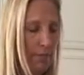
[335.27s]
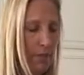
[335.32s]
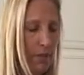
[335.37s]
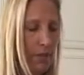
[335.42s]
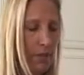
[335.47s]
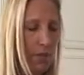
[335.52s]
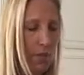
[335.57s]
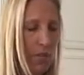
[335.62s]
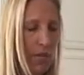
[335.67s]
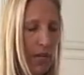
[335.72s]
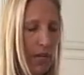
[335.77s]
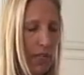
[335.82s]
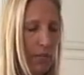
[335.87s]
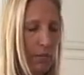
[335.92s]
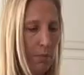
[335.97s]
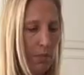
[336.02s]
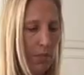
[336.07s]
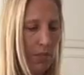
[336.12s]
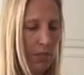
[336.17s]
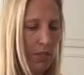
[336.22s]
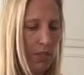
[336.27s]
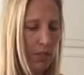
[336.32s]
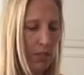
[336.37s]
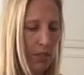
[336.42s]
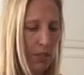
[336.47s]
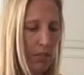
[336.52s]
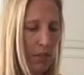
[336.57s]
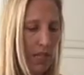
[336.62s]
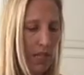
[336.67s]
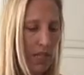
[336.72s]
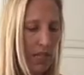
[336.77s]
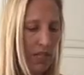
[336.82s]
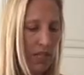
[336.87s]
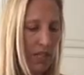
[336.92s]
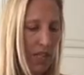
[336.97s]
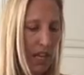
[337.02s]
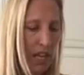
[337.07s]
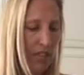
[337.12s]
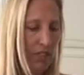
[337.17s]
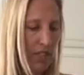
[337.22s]
So what I typically do is I
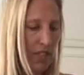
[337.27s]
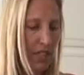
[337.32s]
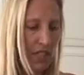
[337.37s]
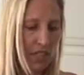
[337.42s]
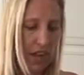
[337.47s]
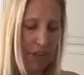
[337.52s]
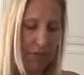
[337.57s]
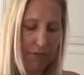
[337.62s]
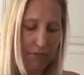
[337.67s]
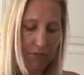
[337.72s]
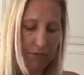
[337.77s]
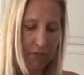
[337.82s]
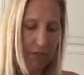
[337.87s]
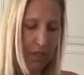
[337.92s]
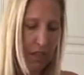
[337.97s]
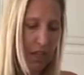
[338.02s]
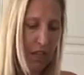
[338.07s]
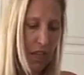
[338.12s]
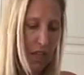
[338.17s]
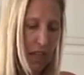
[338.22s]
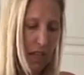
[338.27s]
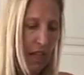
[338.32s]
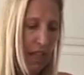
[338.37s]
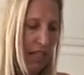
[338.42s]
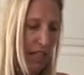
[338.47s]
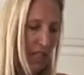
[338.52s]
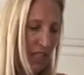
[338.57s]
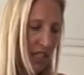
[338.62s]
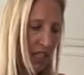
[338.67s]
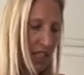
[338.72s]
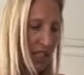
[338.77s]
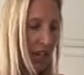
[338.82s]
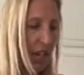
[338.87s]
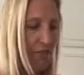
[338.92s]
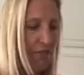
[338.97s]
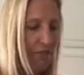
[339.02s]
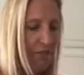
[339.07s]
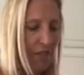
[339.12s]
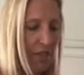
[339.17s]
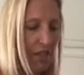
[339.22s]
just kind of stuff
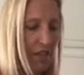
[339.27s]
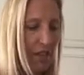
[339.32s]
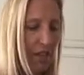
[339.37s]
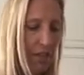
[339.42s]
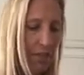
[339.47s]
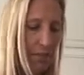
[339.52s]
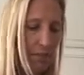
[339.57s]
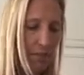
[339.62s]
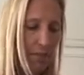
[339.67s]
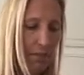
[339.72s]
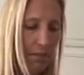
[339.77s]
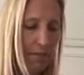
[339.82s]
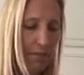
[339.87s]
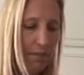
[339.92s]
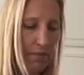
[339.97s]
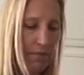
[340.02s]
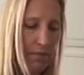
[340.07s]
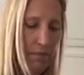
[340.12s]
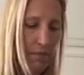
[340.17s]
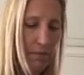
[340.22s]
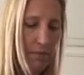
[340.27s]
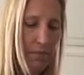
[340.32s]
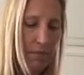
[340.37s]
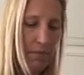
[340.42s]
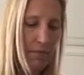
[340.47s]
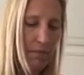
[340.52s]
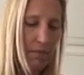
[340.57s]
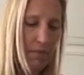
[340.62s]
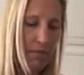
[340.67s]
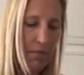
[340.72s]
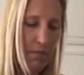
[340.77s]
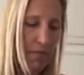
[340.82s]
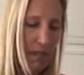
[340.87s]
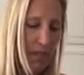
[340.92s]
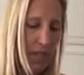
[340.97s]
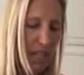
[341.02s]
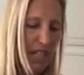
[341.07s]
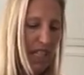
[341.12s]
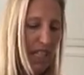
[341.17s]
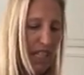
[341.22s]

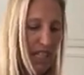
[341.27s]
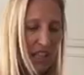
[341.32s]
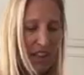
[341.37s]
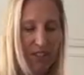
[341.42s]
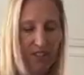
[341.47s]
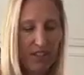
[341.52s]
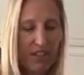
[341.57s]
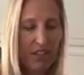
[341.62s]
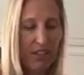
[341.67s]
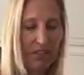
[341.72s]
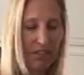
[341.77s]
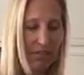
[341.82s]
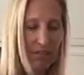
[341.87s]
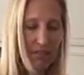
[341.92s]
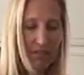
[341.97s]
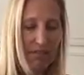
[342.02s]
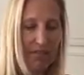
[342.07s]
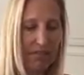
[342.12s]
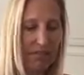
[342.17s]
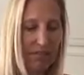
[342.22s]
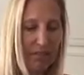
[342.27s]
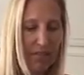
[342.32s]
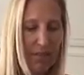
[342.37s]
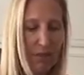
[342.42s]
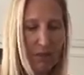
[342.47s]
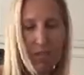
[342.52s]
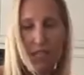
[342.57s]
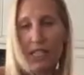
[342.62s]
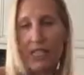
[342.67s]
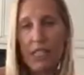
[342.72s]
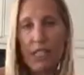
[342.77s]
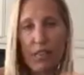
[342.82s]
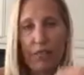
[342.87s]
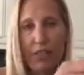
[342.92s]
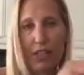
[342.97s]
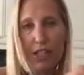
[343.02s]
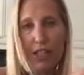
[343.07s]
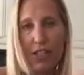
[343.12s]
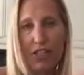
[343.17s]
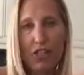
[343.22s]
it. I really stuff
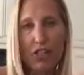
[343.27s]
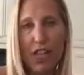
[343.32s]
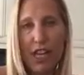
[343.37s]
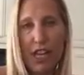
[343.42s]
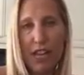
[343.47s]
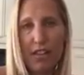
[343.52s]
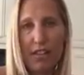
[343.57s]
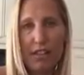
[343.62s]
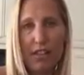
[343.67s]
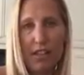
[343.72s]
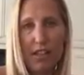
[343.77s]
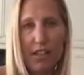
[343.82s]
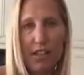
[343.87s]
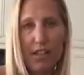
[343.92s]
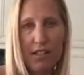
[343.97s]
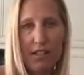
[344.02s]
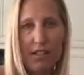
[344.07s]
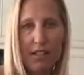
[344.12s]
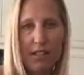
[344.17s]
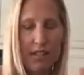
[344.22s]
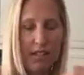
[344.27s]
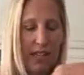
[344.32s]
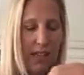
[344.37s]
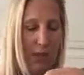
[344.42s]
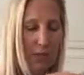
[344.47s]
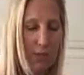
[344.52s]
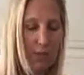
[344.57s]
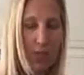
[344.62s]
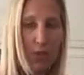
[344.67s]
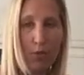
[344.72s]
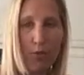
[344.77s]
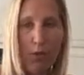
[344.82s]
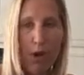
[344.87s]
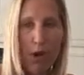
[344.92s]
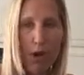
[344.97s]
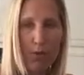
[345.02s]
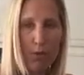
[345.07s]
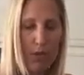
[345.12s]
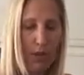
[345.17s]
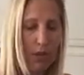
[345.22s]
it because you can't really go
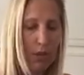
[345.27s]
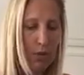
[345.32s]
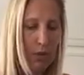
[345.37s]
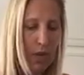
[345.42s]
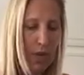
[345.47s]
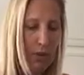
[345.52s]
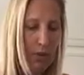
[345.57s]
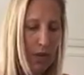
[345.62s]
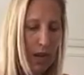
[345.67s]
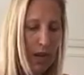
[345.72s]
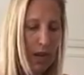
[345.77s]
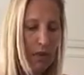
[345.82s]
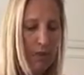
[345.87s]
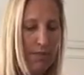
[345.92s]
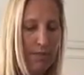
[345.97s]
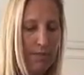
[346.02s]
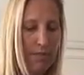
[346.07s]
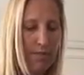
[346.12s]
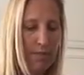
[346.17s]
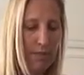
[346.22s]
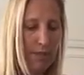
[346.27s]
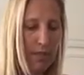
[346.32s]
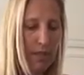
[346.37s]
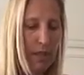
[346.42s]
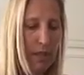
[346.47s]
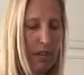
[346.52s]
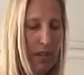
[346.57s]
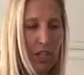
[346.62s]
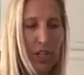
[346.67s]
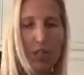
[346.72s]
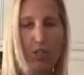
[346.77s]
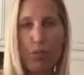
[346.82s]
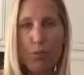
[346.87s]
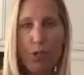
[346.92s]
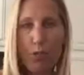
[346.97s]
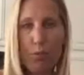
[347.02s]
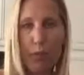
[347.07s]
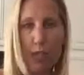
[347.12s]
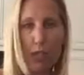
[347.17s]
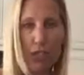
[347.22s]
wrong with a green, right? You're not going to do
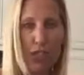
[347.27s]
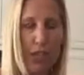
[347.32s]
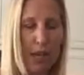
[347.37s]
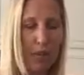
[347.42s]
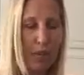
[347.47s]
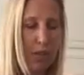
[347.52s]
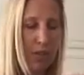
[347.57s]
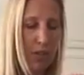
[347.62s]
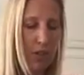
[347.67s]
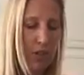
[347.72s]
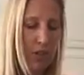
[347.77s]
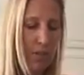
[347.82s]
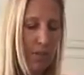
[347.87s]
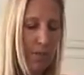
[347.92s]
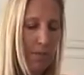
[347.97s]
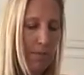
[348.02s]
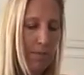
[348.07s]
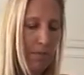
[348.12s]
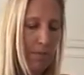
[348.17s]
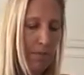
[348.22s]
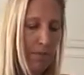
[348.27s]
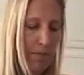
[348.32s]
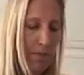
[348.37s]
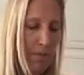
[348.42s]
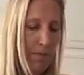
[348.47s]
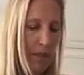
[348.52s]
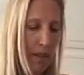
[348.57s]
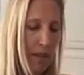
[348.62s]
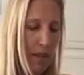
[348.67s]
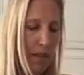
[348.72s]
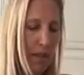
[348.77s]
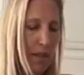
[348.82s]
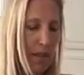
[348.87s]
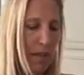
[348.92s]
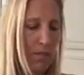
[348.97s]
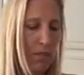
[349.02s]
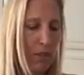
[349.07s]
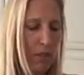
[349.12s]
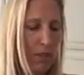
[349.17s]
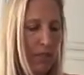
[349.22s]
too much damage.
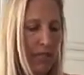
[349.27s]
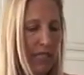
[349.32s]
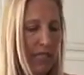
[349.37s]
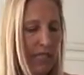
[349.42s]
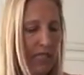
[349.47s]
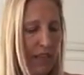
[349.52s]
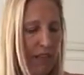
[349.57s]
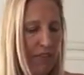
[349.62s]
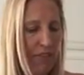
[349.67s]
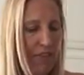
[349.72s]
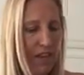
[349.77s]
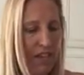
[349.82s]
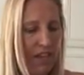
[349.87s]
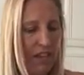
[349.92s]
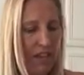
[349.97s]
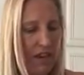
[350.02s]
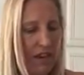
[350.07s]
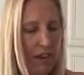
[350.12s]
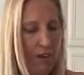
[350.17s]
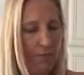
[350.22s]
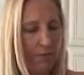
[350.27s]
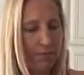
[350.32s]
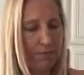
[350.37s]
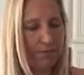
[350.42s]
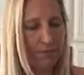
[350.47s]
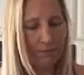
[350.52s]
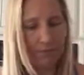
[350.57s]
So I stuff it in there,